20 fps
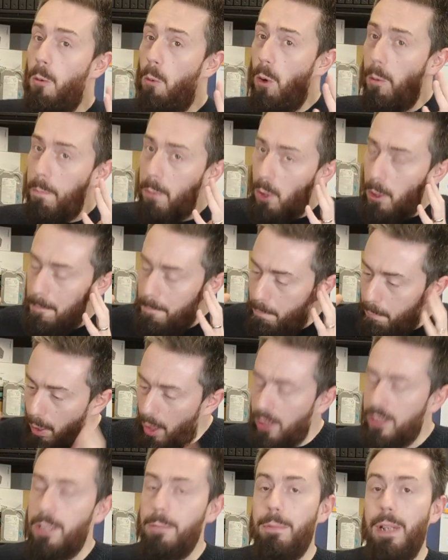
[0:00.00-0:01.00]
What could
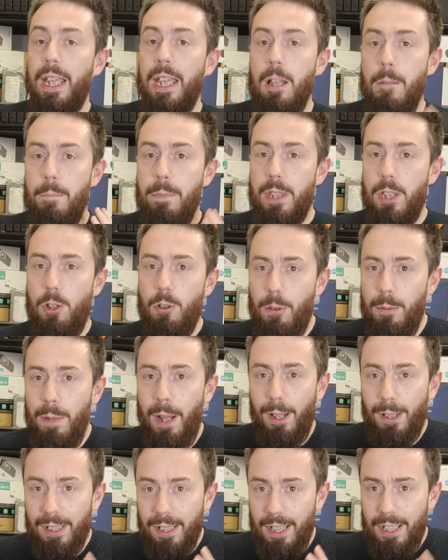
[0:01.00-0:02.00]
possibly
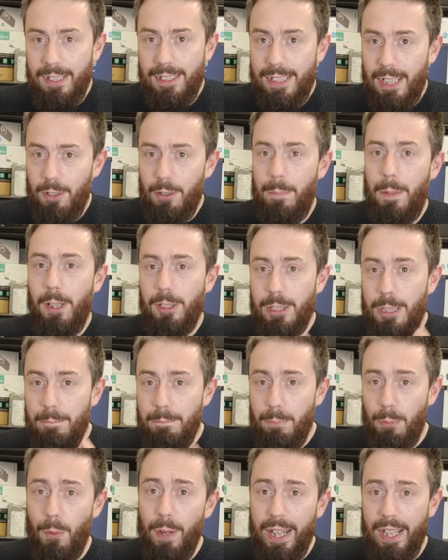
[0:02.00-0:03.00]

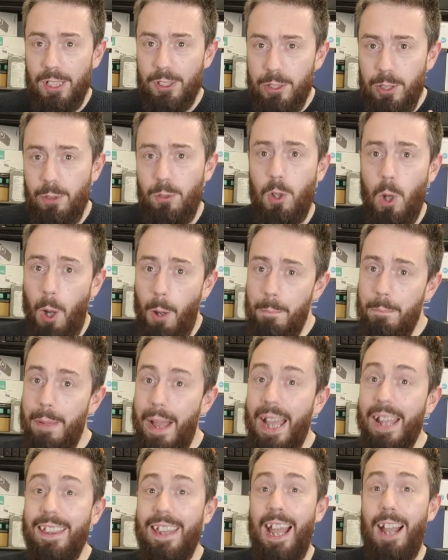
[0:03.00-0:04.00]
Terramaster bring to
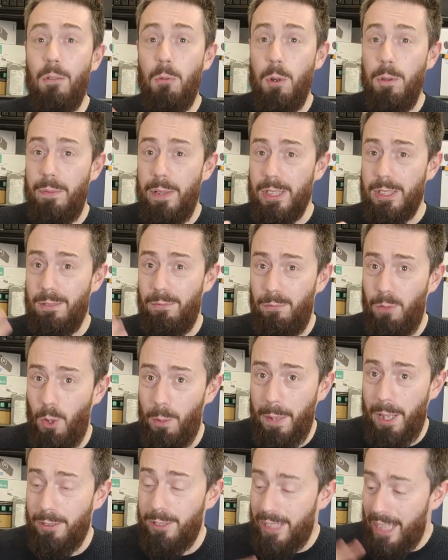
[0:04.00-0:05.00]
combat that? Well, first and
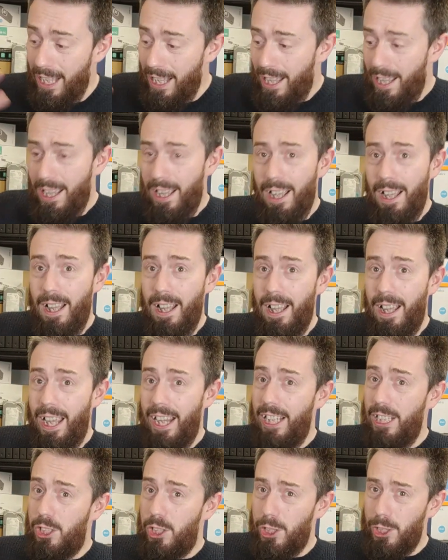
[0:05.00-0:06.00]
foremost,
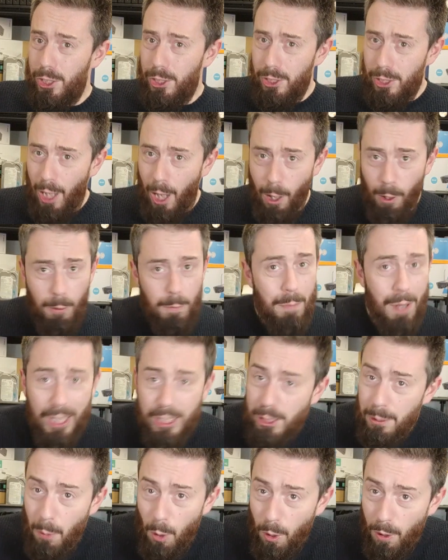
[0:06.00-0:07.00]
it is so
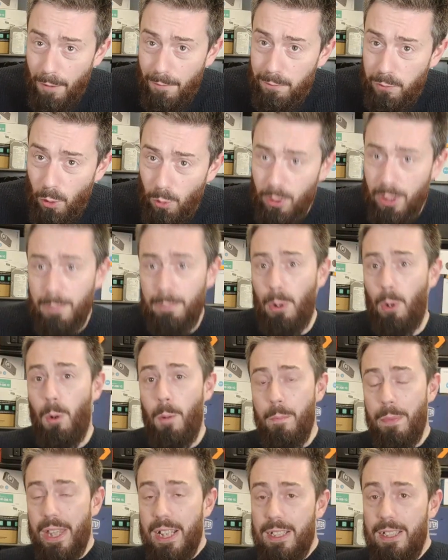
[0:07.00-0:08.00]
much more
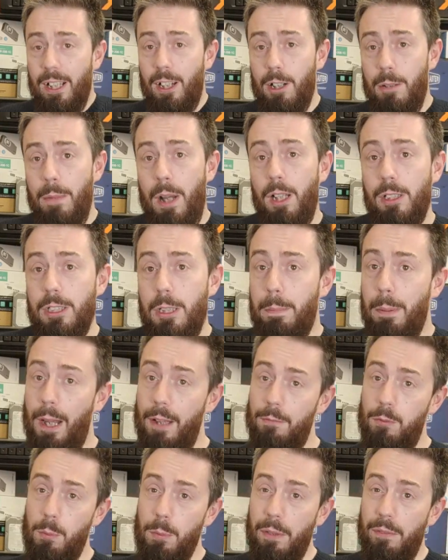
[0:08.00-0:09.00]
affordable. The Terramaster
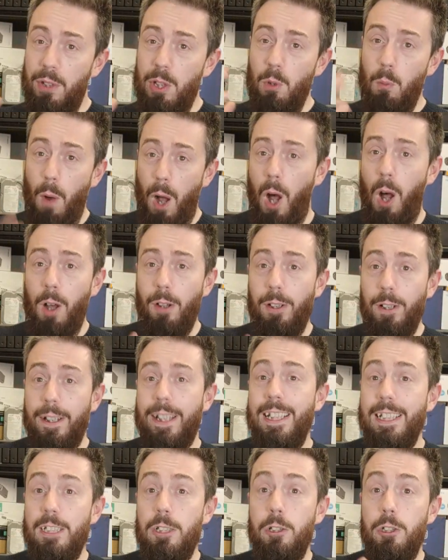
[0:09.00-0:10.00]
platform, if you aren't
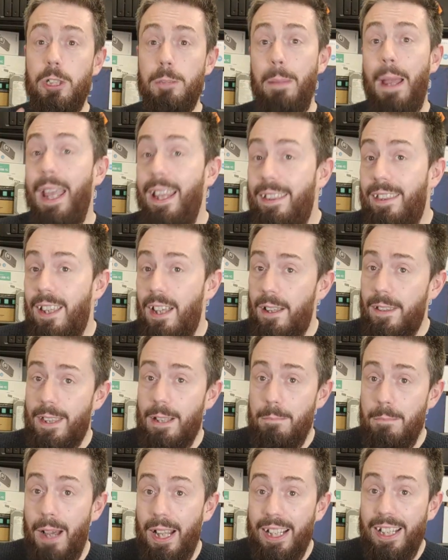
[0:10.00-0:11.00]
looking to spend
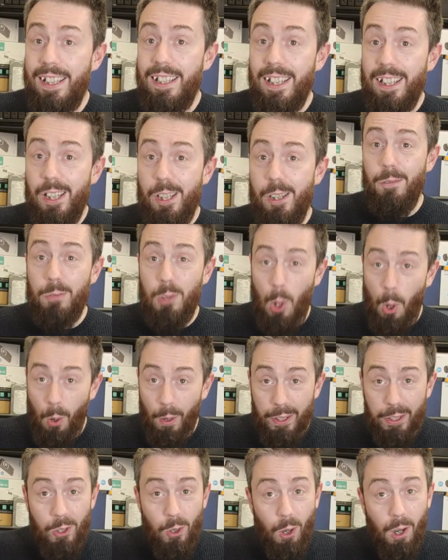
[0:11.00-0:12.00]
the money you've
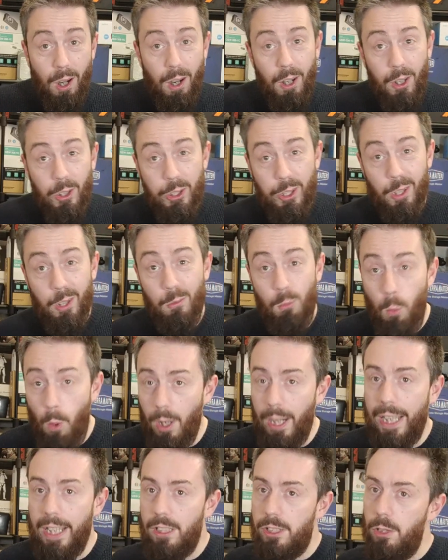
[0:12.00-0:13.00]
got in your hard-earned
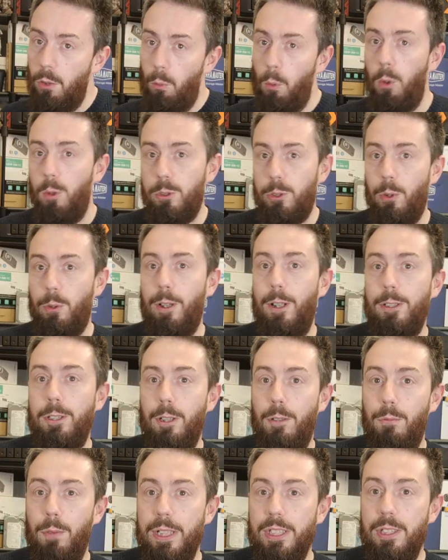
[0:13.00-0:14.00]
wallet towards all
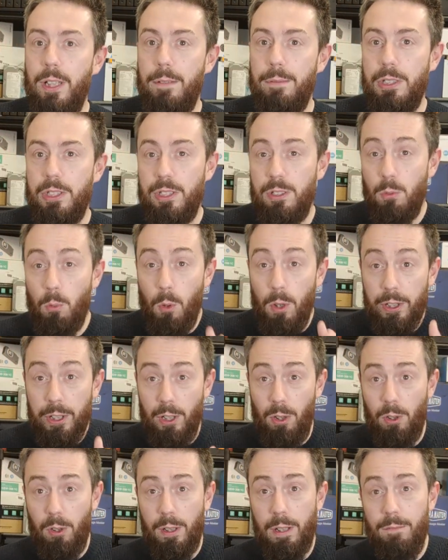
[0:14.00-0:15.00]
those software services, and what
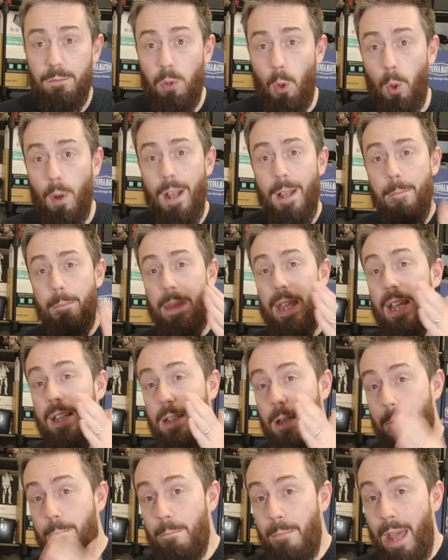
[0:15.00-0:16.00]
you're looking for
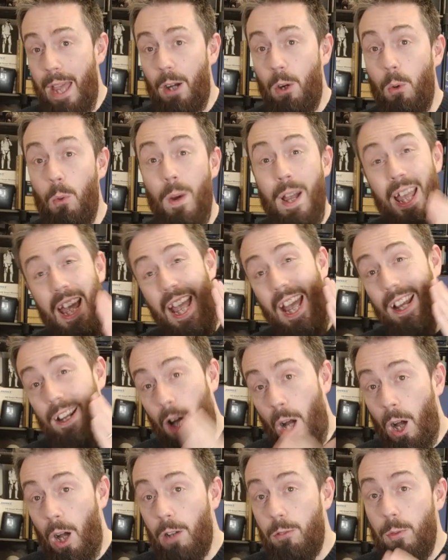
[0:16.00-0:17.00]
is metal
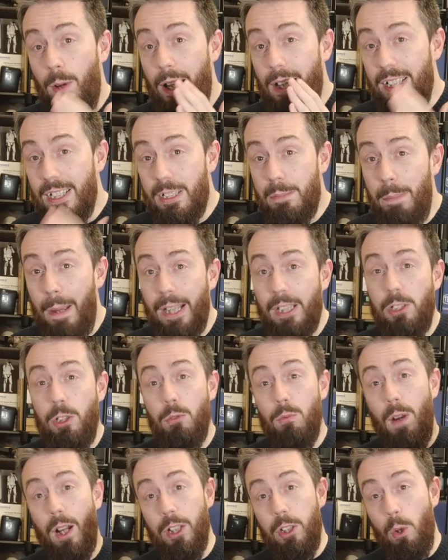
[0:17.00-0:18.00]
and hardware and spec
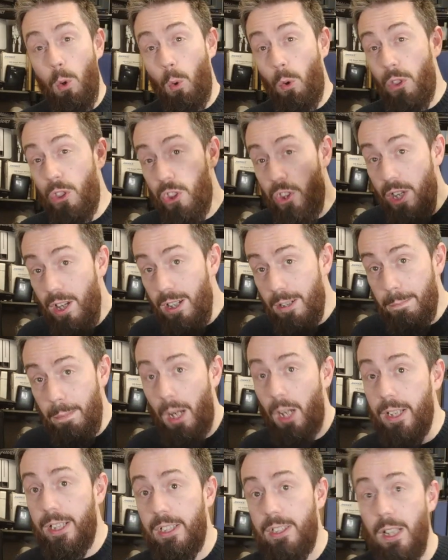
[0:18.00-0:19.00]
to run your
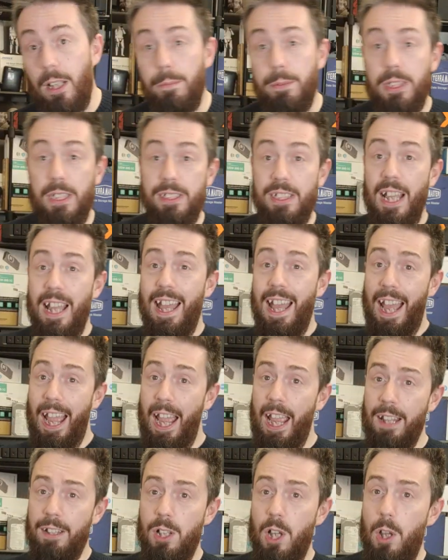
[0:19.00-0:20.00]
third-party services,
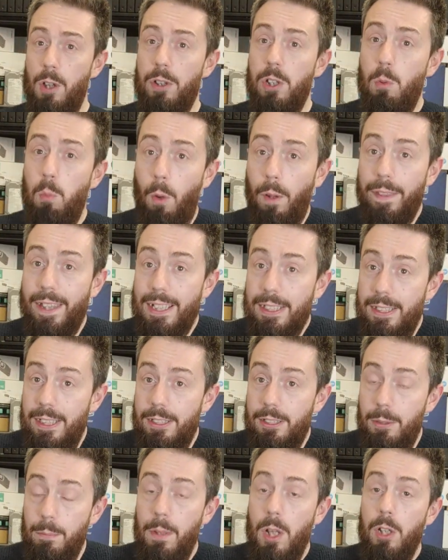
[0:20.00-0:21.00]
and you want the
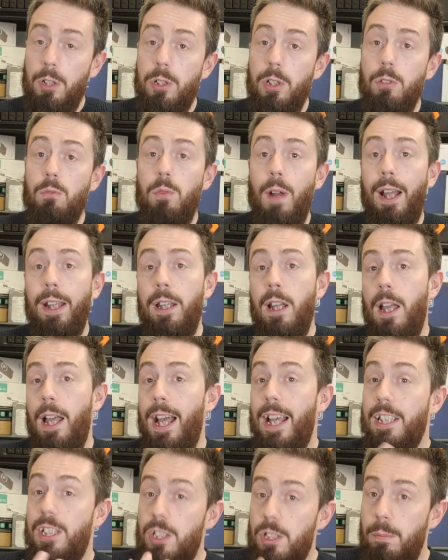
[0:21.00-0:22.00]
system to run
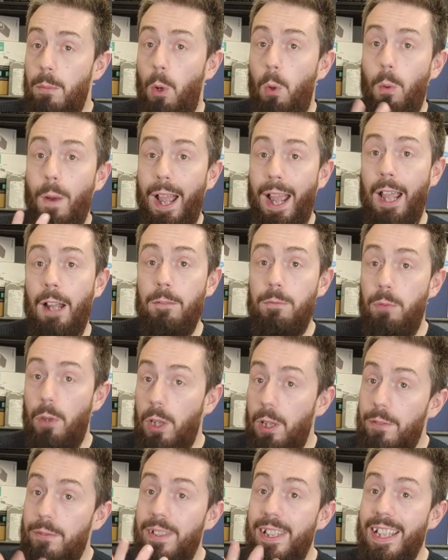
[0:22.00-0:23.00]
a small
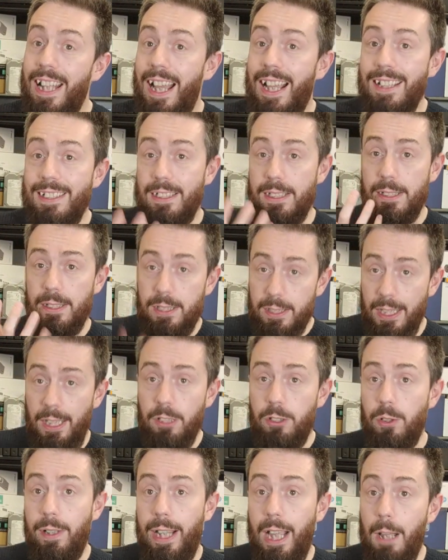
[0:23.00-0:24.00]
handful of
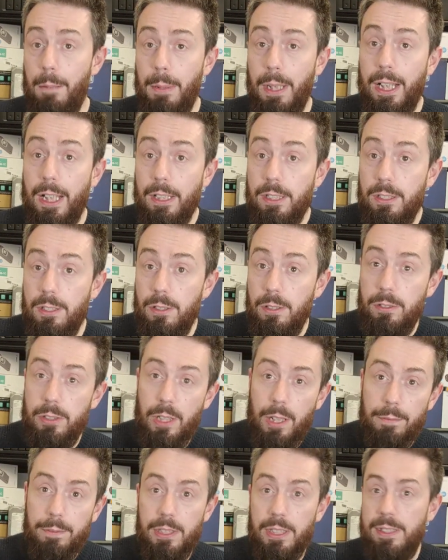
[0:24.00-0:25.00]
NAS-centric applications and
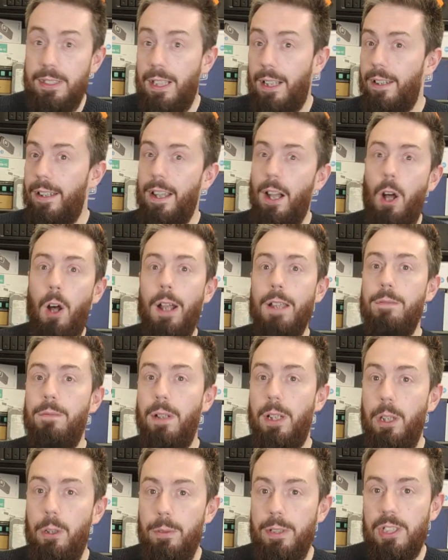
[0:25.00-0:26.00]
services, none of the
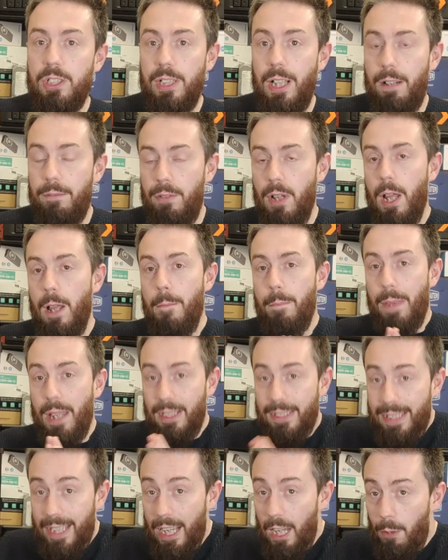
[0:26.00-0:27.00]
highfalutin stuff,
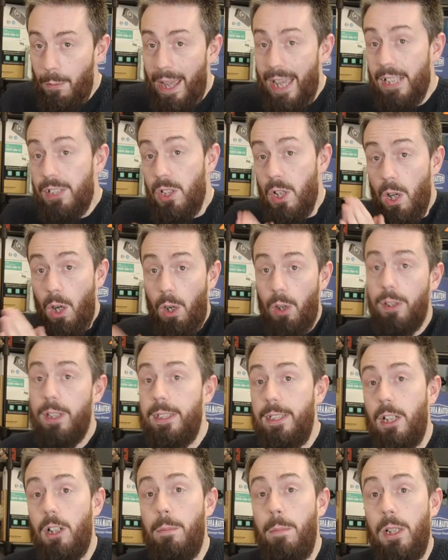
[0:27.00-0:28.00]
T O S on
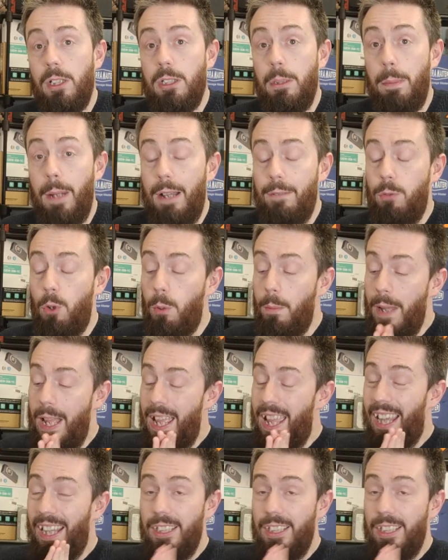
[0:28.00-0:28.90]
the Terramaster platform